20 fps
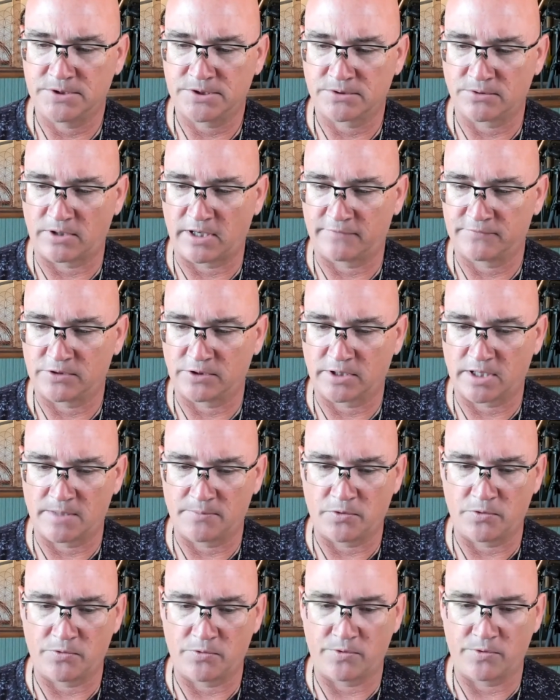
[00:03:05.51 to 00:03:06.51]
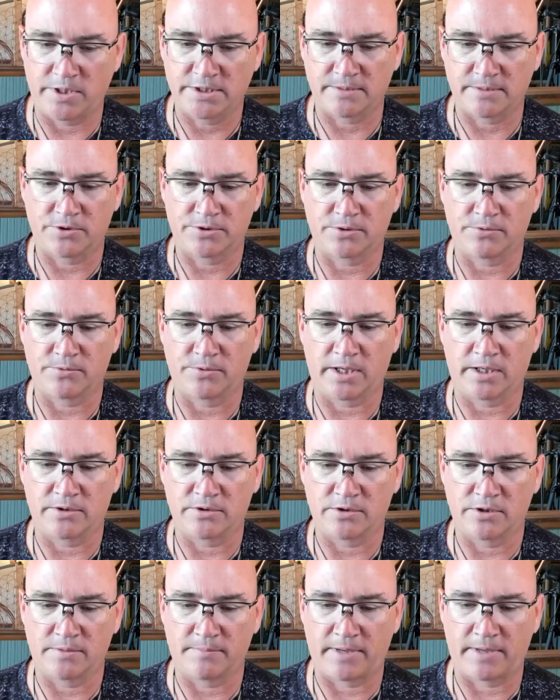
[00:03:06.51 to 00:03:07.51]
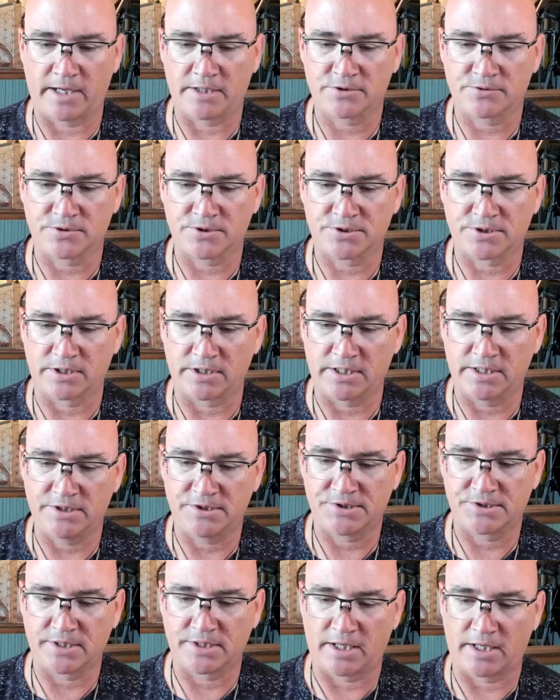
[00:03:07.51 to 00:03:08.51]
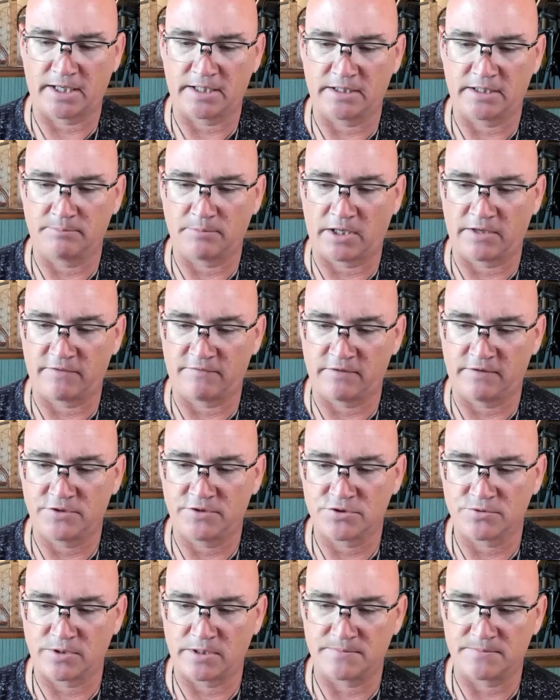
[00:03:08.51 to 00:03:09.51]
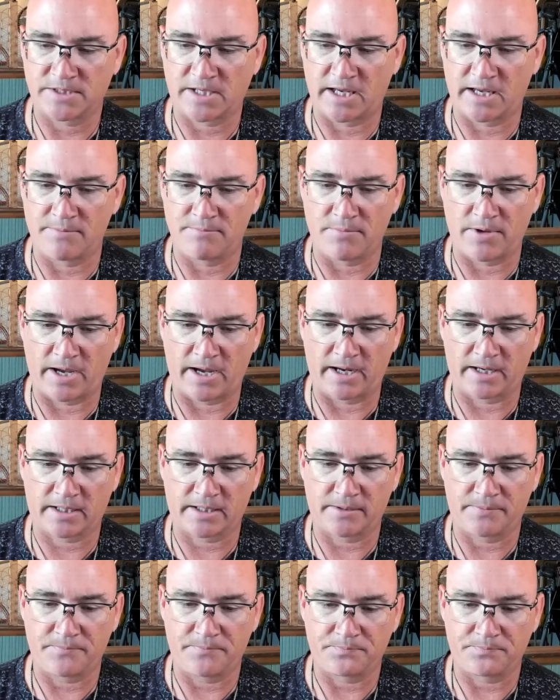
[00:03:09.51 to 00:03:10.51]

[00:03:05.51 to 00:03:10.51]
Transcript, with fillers: so after a couple weeks, I put the ring under the mattress on his side, and my vivid dreams came back.